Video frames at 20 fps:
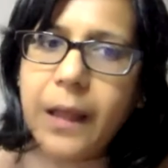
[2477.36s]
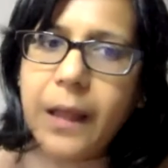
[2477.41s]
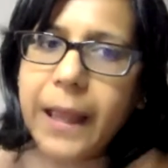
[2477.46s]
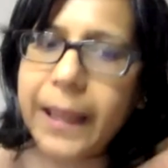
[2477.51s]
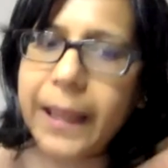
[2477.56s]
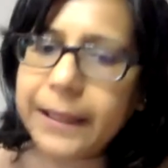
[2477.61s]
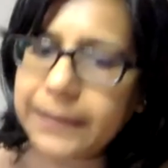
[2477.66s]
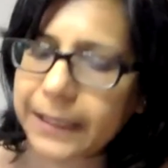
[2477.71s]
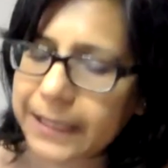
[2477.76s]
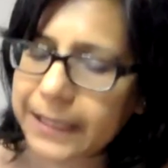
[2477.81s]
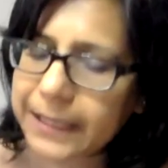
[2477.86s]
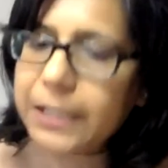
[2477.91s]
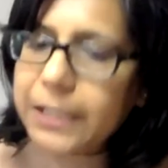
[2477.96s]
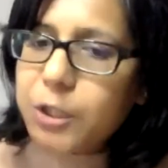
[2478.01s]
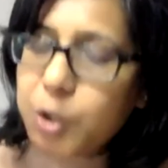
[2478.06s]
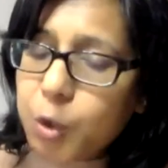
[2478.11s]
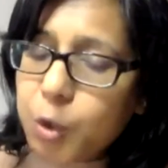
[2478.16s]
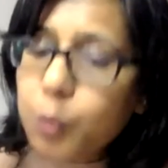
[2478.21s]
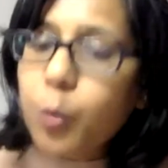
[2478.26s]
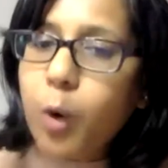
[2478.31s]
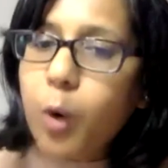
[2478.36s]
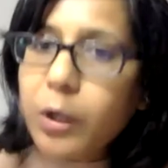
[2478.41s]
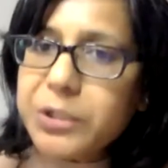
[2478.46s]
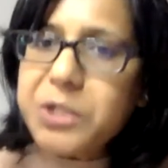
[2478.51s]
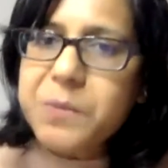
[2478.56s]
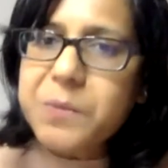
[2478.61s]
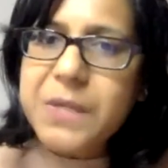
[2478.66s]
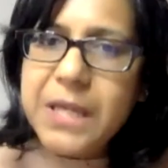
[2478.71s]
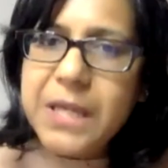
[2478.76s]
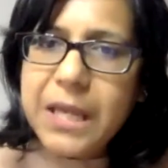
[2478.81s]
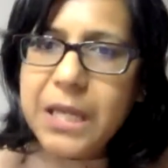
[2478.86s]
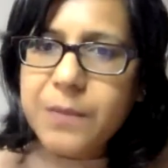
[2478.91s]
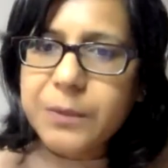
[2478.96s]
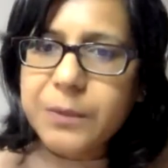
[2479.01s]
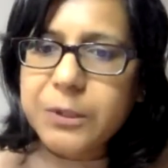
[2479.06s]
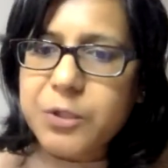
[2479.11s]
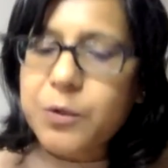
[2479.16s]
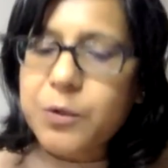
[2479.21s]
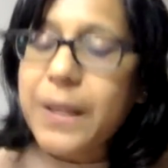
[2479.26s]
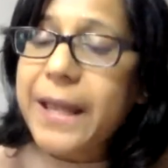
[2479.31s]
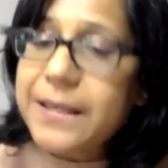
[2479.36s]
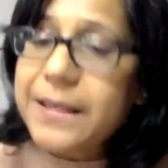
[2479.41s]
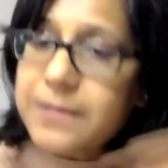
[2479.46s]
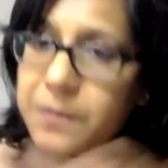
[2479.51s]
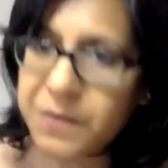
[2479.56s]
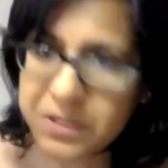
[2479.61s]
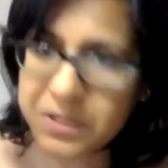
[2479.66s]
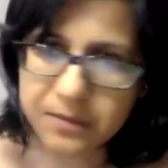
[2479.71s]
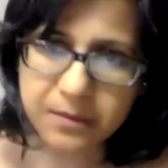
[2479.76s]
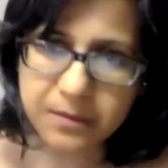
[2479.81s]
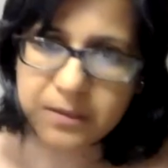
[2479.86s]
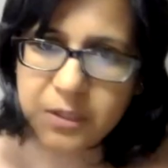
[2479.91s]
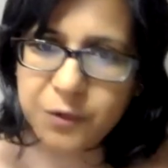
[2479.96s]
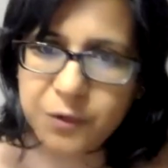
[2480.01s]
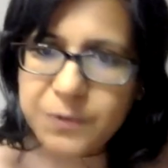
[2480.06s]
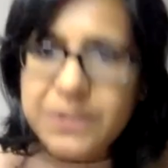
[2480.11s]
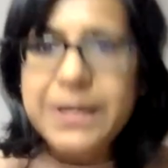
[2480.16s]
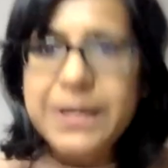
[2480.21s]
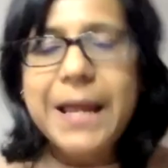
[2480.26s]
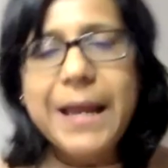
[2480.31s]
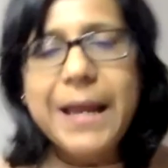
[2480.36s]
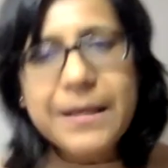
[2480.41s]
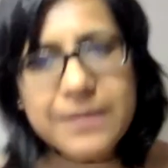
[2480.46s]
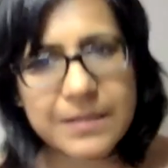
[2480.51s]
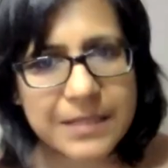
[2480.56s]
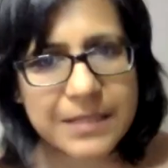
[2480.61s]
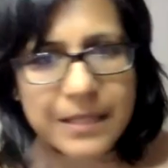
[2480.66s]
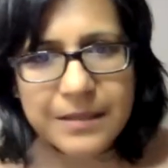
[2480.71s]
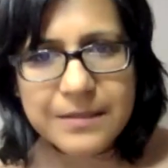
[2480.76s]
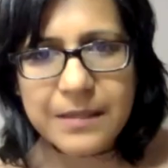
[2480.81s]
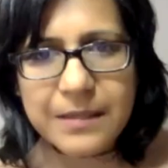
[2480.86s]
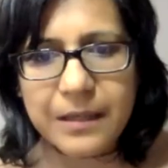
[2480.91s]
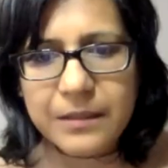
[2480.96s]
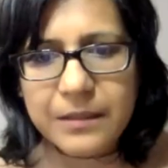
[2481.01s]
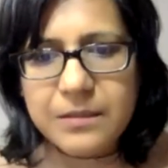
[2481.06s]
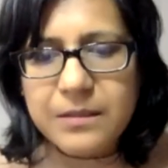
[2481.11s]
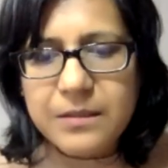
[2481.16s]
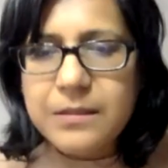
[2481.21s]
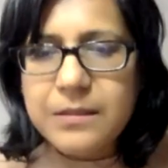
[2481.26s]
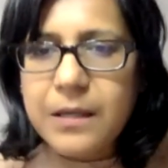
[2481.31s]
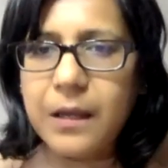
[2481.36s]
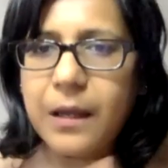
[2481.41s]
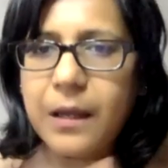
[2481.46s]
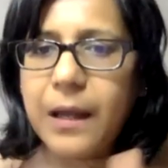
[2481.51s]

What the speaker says: And again, you want to be able to, as a business user, as a data scientist,